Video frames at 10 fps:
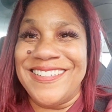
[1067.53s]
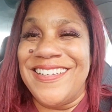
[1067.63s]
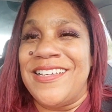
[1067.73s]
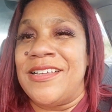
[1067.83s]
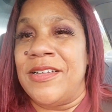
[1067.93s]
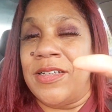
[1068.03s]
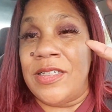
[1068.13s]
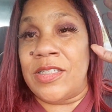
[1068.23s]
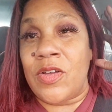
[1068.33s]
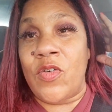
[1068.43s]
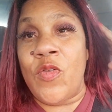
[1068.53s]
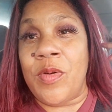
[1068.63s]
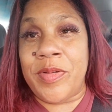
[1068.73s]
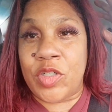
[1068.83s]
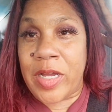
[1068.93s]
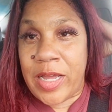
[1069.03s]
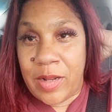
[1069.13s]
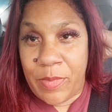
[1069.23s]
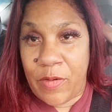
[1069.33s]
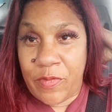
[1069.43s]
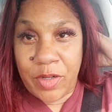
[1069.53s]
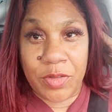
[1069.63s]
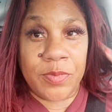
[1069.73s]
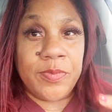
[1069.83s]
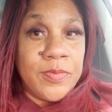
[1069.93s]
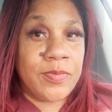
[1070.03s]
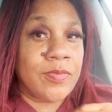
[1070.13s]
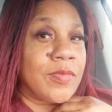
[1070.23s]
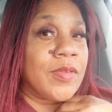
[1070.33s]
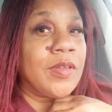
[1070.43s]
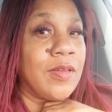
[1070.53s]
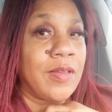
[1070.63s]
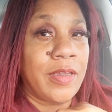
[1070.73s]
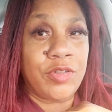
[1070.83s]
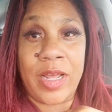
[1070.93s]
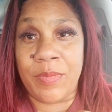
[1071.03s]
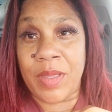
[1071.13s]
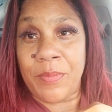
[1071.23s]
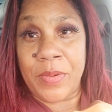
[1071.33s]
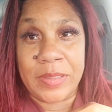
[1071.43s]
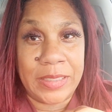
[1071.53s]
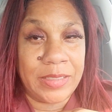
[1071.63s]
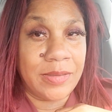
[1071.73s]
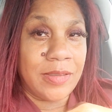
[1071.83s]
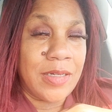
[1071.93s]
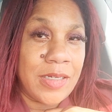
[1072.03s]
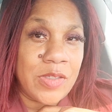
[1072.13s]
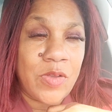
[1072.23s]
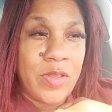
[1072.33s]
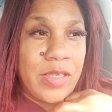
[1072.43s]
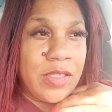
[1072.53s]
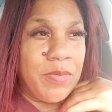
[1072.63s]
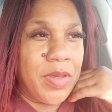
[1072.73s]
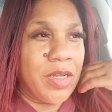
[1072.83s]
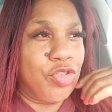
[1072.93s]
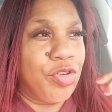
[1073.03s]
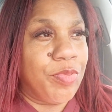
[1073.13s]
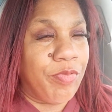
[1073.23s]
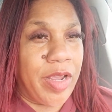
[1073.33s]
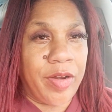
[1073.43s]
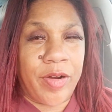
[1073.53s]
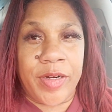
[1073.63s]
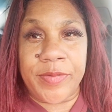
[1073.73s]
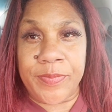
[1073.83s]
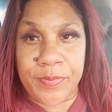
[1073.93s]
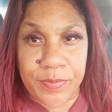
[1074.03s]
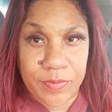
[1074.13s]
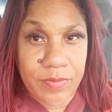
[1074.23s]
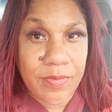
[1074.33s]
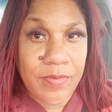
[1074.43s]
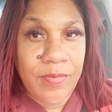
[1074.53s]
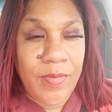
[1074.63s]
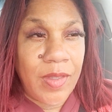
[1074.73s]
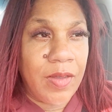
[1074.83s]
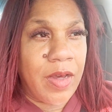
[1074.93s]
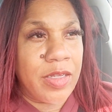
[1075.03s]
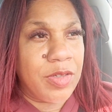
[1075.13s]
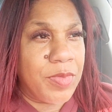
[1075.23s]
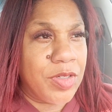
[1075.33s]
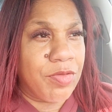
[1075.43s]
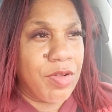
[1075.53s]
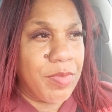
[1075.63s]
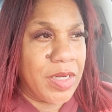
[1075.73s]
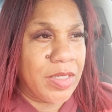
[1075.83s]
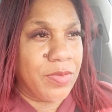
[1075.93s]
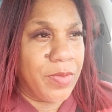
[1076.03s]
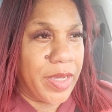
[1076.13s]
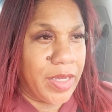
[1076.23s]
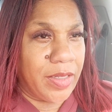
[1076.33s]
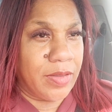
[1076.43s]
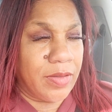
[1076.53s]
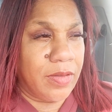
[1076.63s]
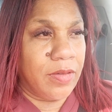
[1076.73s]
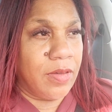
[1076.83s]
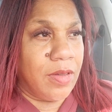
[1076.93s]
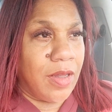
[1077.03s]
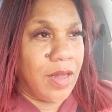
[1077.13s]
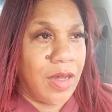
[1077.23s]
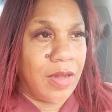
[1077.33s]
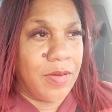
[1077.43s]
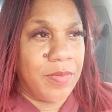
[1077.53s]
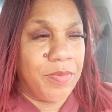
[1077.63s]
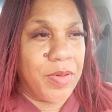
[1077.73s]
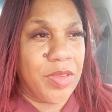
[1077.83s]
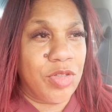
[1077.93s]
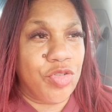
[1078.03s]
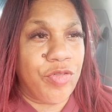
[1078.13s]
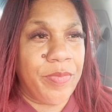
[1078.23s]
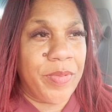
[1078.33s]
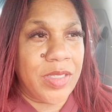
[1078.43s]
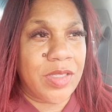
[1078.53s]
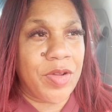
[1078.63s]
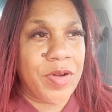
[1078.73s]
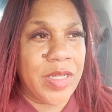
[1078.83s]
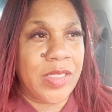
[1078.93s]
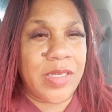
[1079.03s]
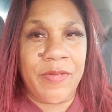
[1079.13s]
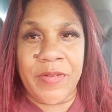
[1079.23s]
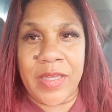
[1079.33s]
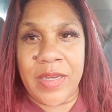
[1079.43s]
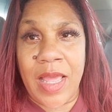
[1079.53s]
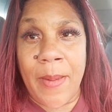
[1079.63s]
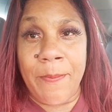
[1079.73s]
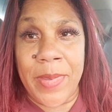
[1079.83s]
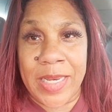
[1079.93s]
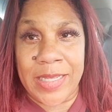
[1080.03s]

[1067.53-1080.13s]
So Uber be trying a mofo. They try to be a bully. So they send me a trip radar. Customer is 3 minutes away, but the trip is 37 minutes,